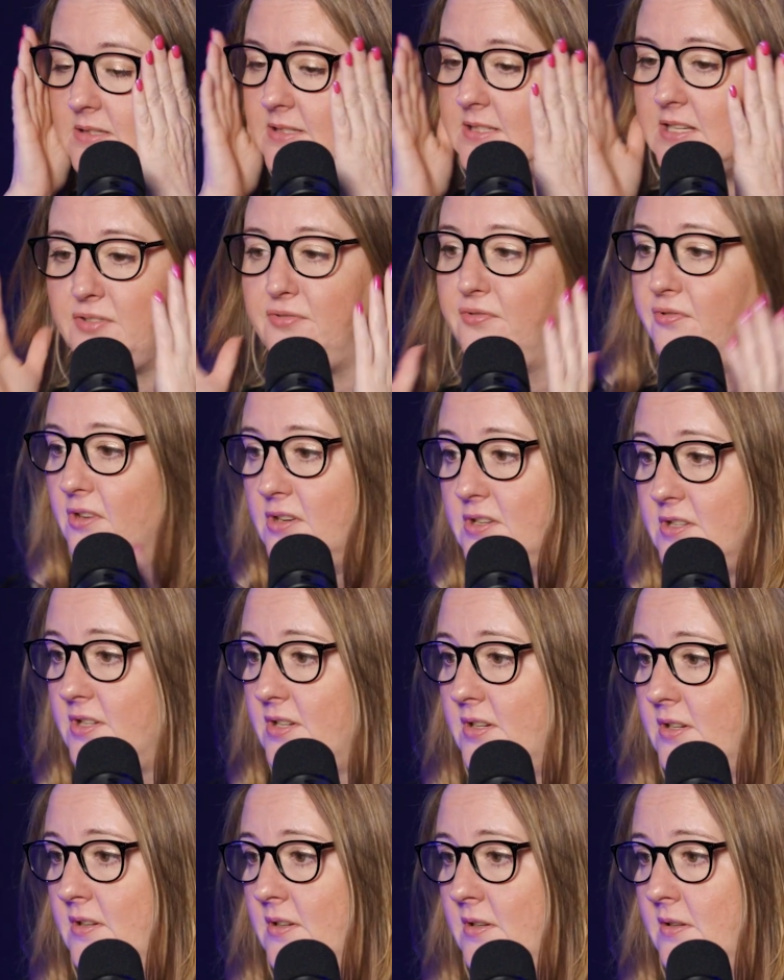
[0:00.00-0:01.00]

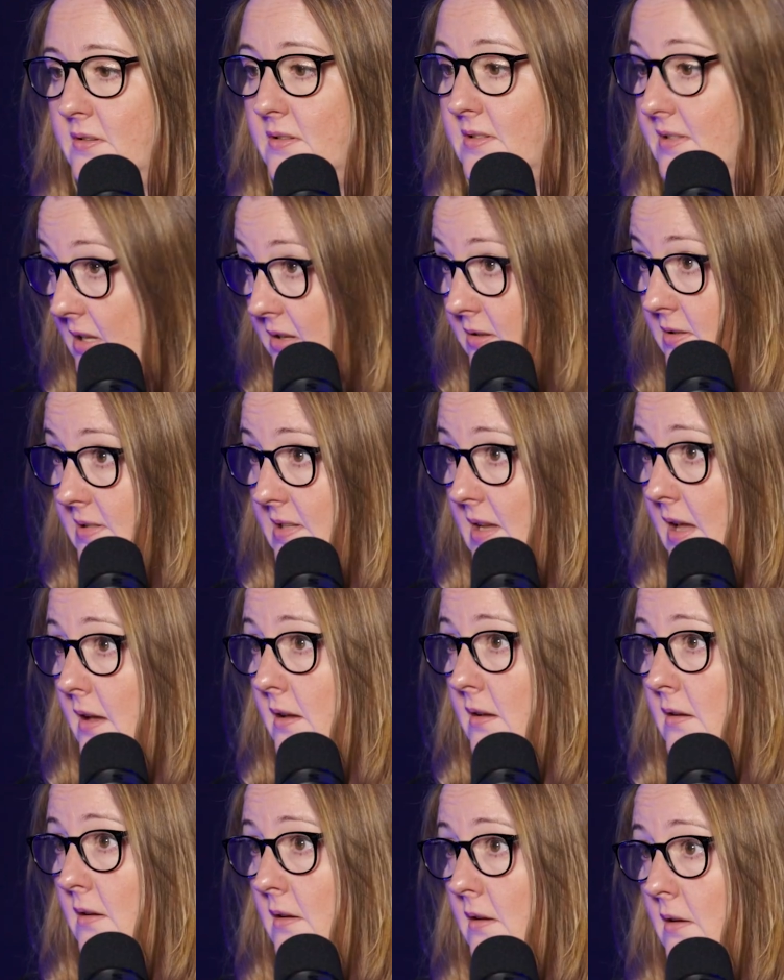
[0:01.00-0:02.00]
different skill set,